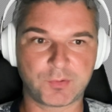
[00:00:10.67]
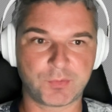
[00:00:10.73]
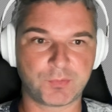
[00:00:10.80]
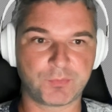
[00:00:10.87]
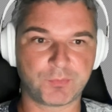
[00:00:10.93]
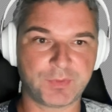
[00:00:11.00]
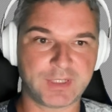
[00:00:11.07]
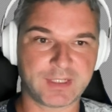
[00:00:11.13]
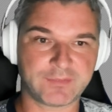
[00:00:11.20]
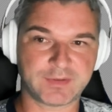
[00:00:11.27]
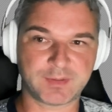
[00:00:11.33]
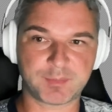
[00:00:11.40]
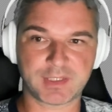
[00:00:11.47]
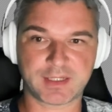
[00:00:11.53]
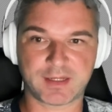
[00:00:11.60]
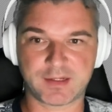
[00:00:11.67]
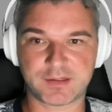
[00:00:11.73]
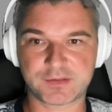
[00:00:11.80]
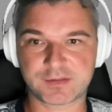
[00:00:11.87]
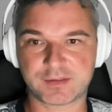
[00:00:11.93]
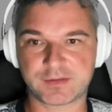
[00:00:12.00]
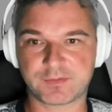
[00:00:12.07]
So we have an
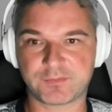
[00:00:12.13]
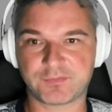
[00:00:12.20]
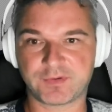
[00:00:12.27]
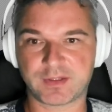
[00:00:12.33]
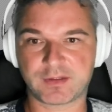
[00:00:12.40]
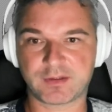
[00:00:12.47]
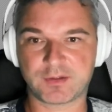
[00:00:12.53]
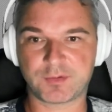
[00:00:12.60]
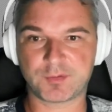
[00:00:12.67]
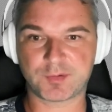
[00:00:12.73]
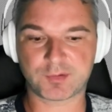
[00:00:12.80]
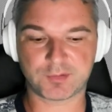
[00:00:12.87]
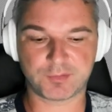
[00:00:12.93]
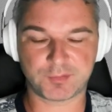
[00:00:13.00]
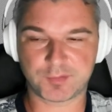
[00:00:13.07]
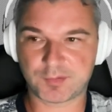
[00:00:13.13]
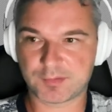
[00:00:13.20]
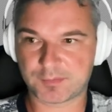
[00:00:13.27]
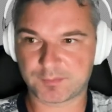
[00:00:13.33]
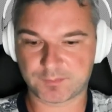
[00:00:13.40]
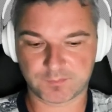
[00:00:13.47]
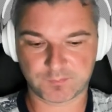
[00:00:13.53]
application that loads
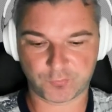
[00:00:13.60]
to-dos.